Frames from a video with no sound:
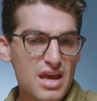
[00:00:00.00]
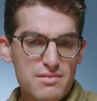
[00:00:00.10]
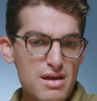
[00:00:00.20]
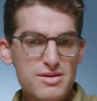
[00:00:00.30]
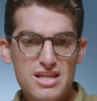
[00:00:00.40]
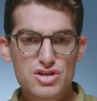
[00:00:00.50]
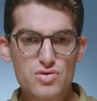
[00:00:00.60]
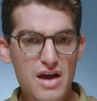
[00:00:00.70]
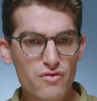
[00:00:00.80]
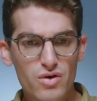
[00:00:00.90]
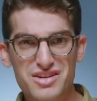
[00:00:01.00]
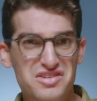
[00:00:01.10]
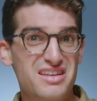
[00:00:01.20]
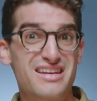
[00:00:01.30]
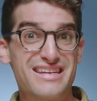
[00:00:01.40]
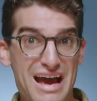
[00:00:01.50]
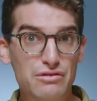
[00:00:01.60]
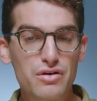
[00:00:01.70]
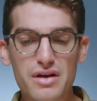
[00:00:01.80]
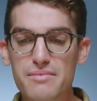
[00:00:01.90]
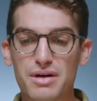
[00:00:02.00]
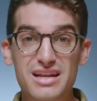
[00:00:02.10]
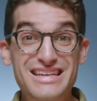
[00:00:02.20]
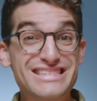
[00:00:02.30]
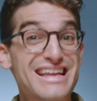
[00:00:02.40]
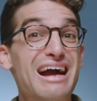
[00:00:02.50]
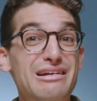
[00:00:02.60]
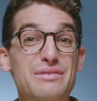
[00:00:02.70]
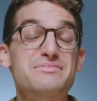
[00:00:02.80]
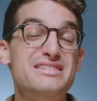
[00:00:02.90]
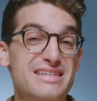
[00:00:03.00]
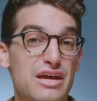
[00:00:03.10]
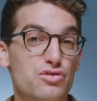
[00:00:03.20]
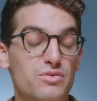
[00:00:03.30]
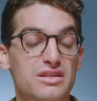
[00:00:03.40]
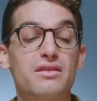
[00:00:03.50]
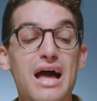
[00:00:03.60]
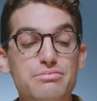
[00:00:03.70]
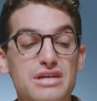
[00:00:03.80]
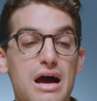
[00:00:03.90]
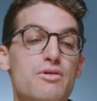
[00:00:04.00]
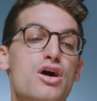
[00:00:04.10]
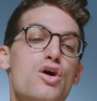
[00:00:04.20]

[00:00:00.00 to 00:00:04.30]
and maybe they do have one, I just need to download it, but it does not come standard with the laptop,